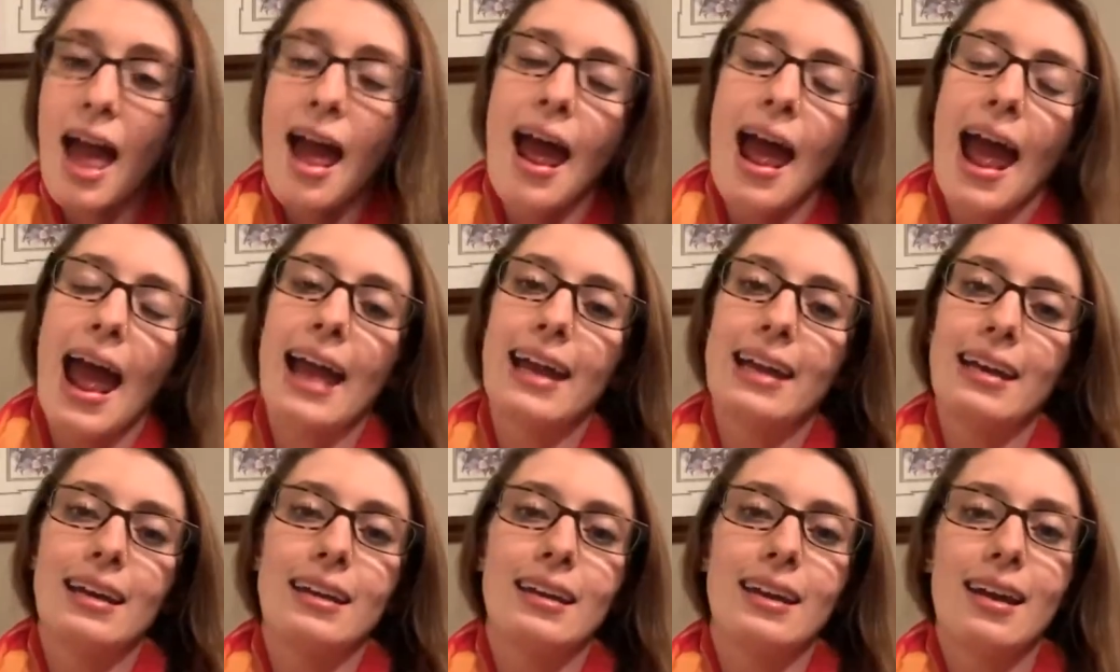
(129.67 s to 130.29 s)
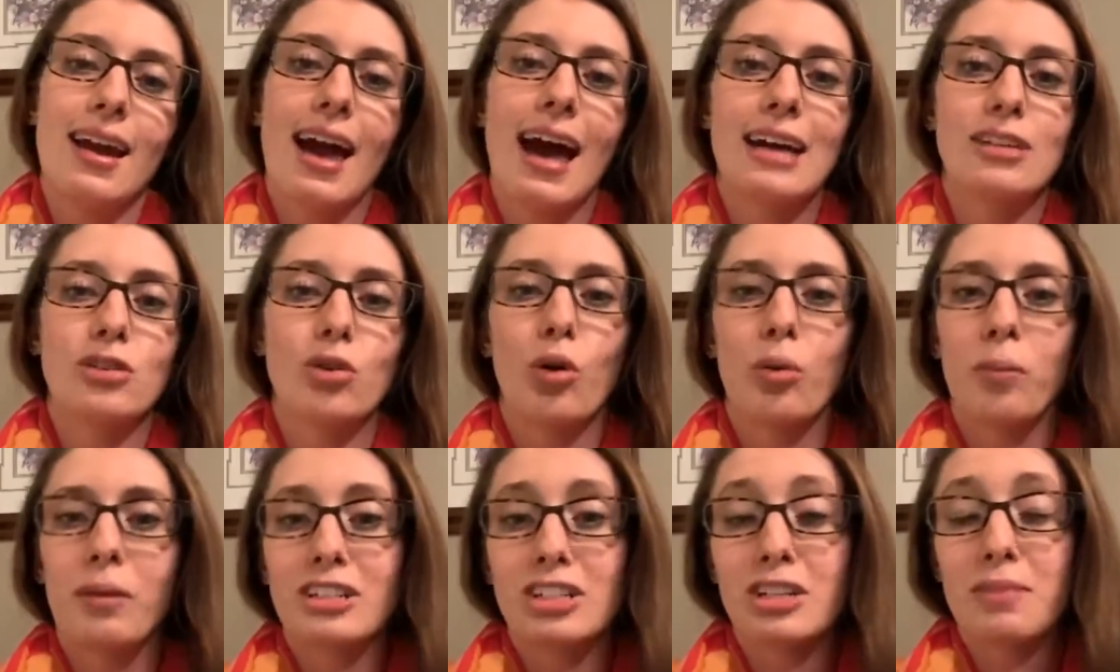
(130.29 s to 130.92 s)
and it has a whole
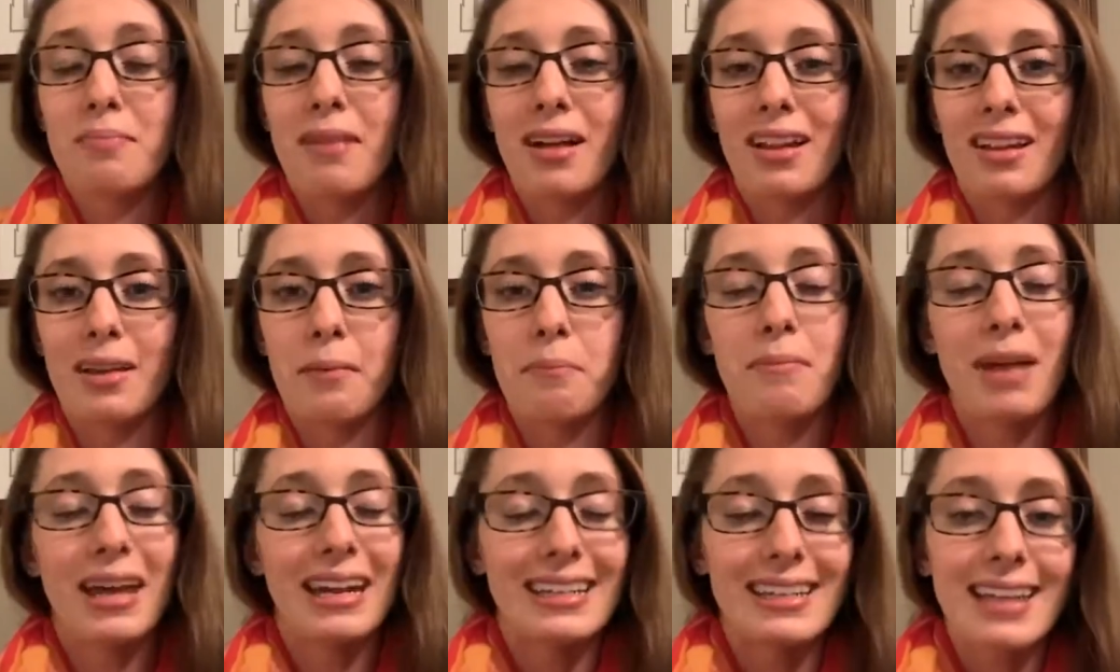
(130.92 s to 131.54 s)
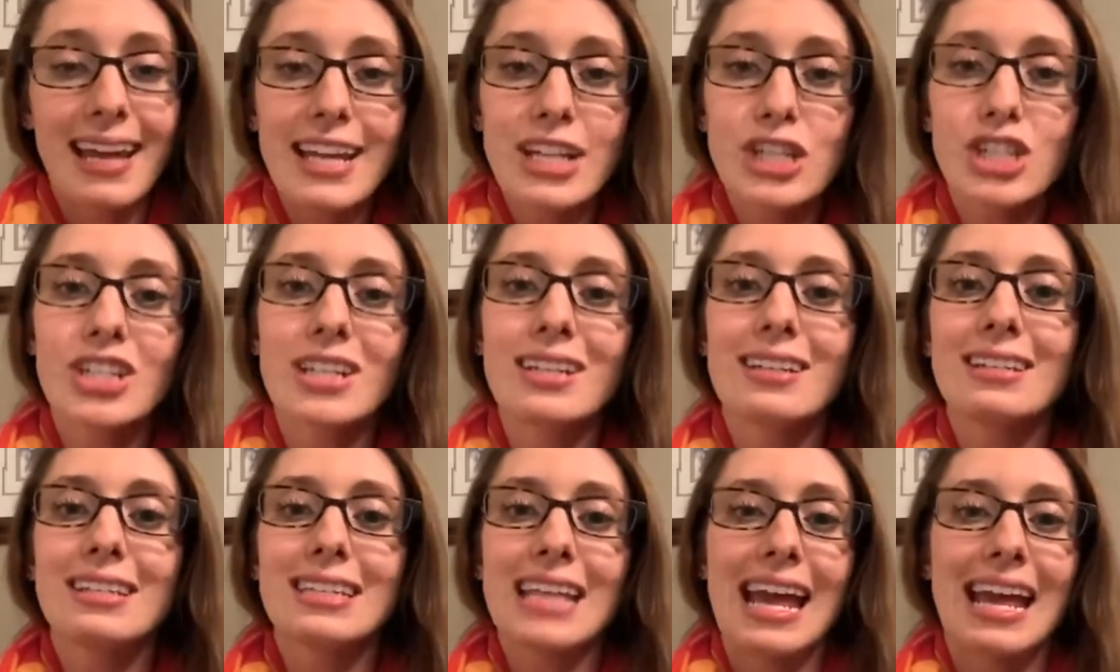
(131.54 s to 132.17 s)
bunch of
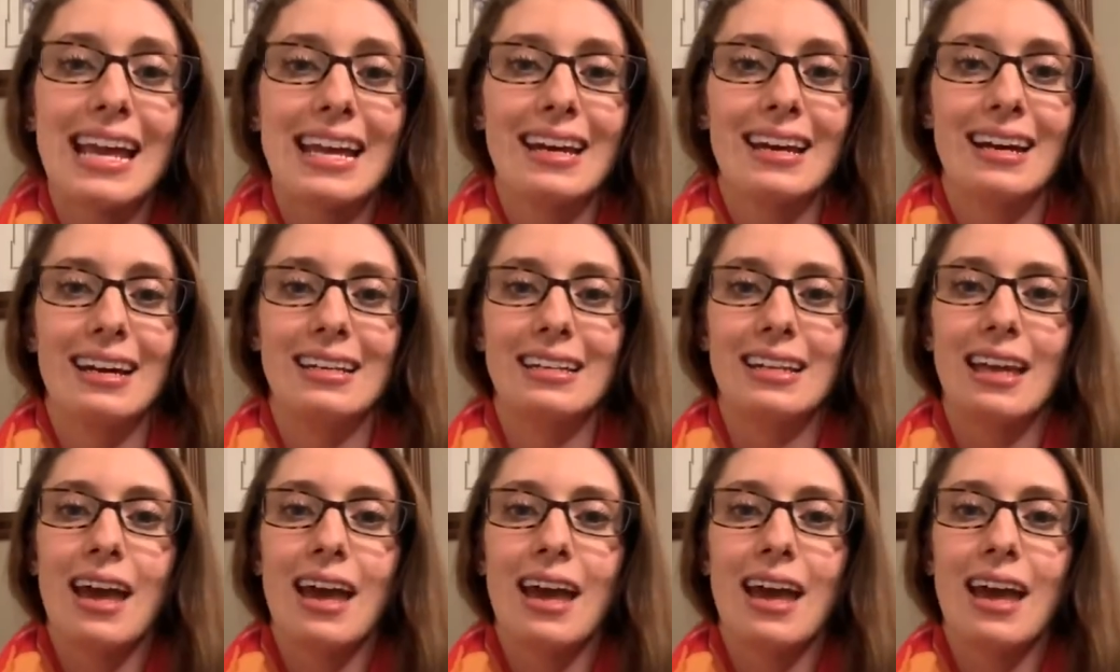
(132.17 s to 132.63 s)
meditations and